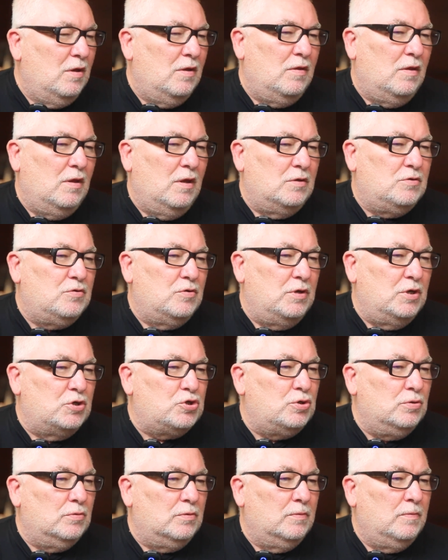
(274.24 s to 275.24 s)
The
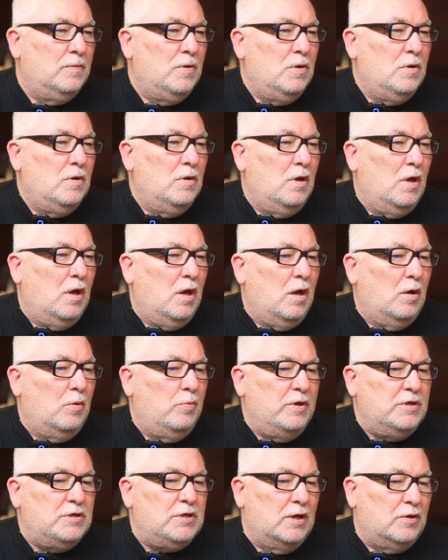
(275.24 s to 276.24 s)
traditional
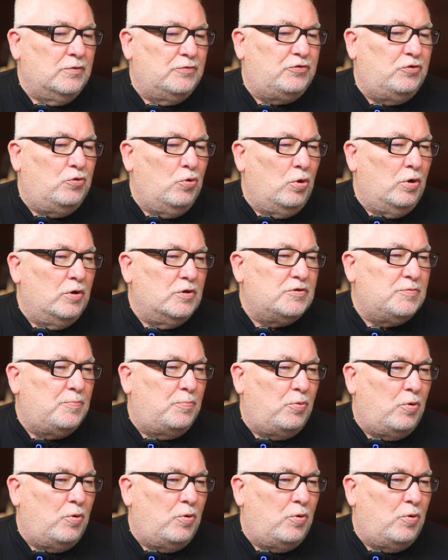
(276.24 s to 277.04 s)
retail stores